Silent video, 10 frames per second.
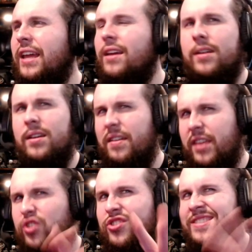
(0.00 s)
I think
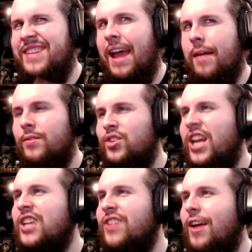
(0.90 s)
you should
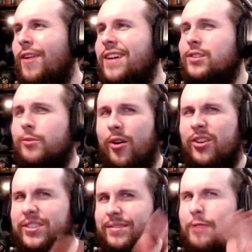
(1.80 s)
change that
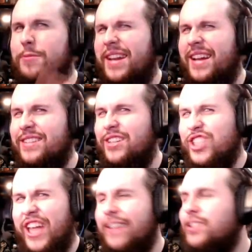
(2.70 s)
RiseToWar. That would be a nice little
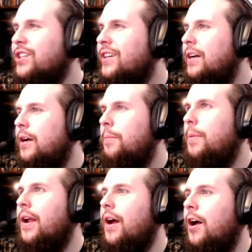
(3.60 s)
change.
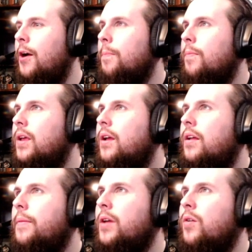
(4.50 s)
But
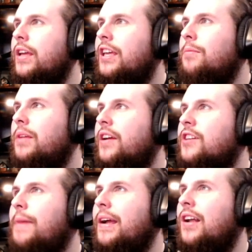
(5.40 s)
Let me go to Gimli. Here's
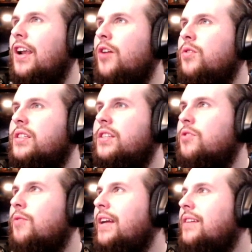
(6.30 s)
my closest
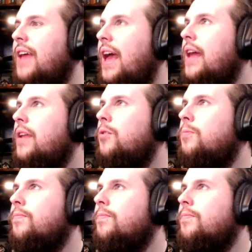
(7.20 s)
rank 10. Nope.